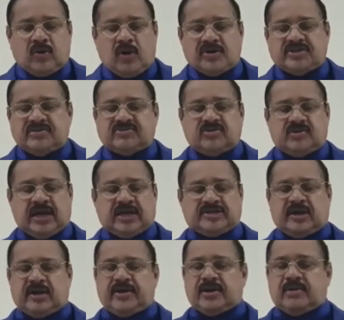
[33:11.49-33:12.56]
concepts of
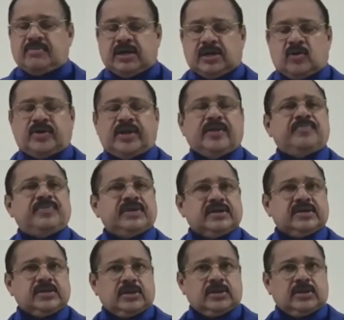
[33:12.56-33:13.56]
national income accounting,